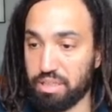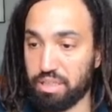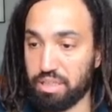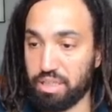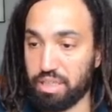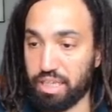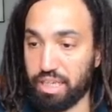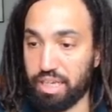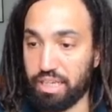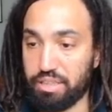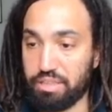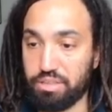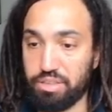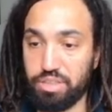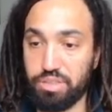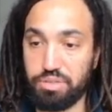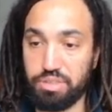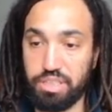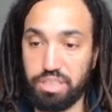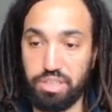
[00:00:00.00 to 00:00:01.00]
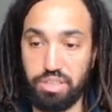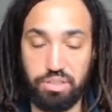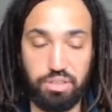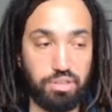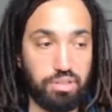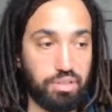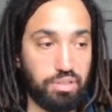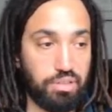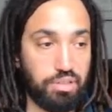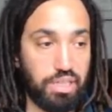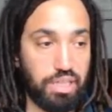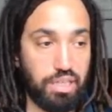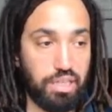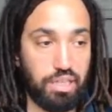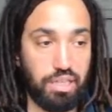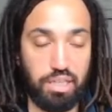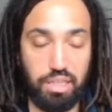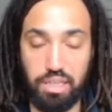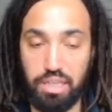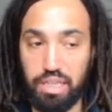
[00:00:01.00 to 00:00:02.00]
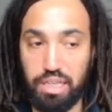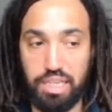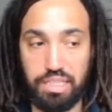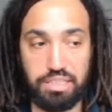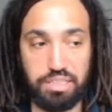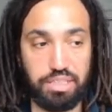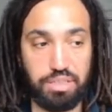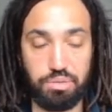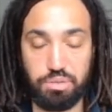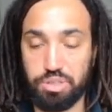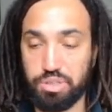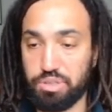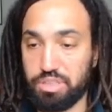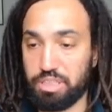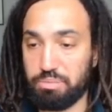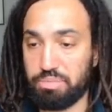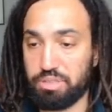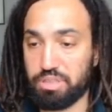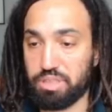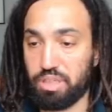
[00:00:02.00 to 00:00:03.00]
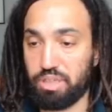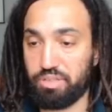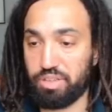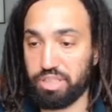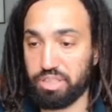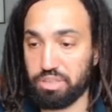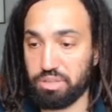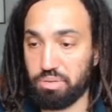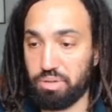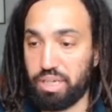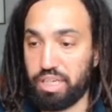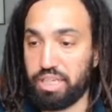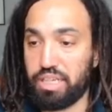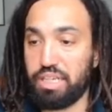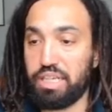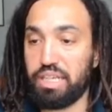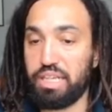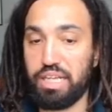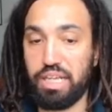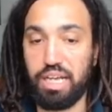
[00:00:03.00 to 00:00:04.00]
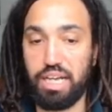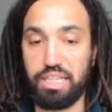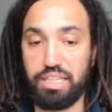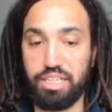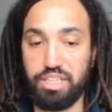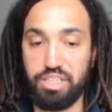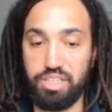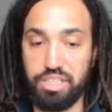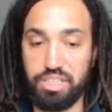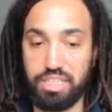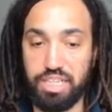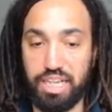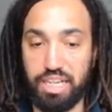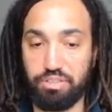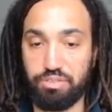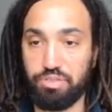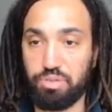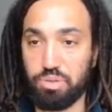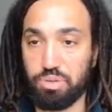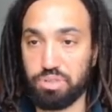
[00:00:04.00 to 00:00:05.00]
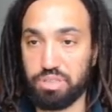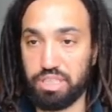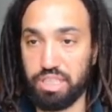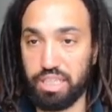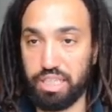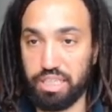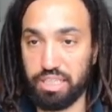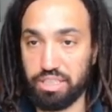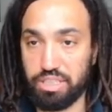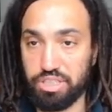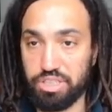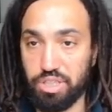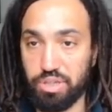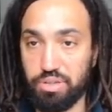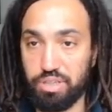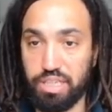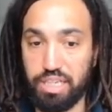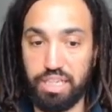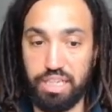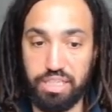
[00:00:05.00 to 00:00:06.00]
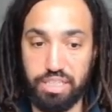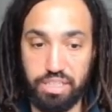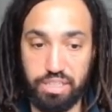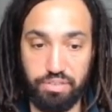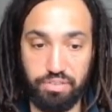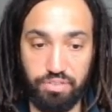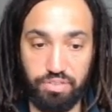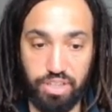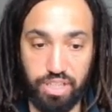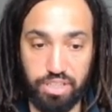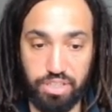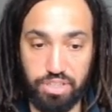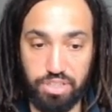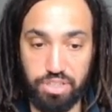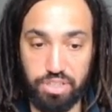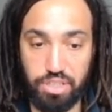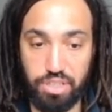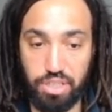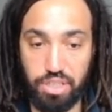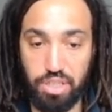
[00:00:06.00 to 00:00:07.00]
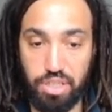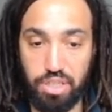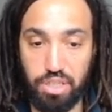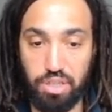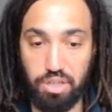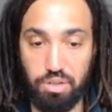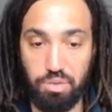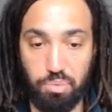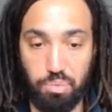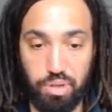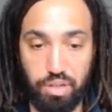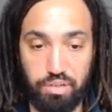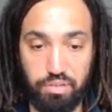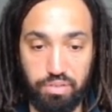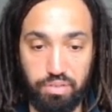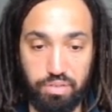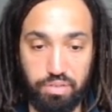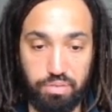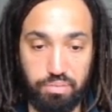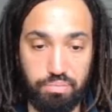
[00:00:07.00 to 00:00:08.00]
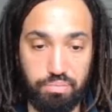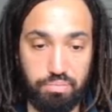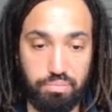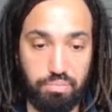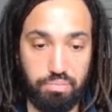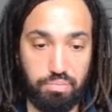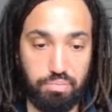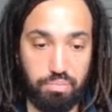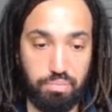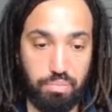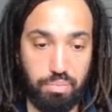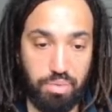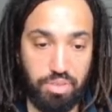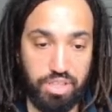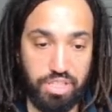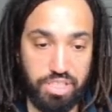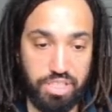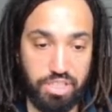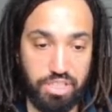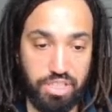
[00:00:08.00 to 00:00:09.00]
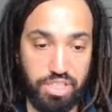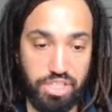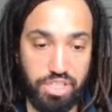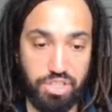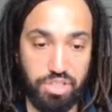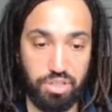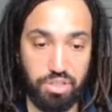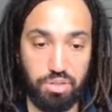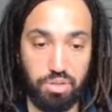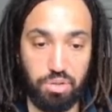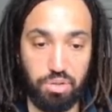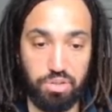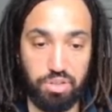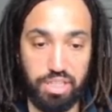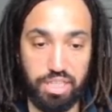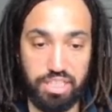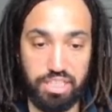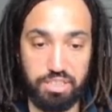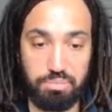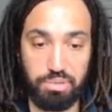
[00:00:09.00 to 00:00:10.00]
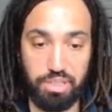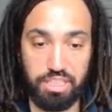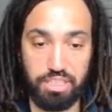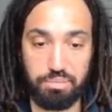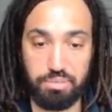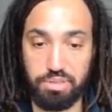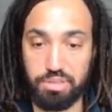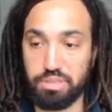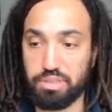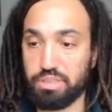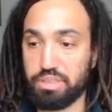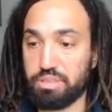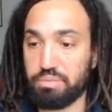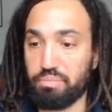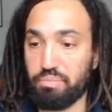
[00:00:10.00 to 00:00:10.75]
again using your S equals UT plus half AT squared, and then you need to add 40 so that it fits with this condition on their displacements.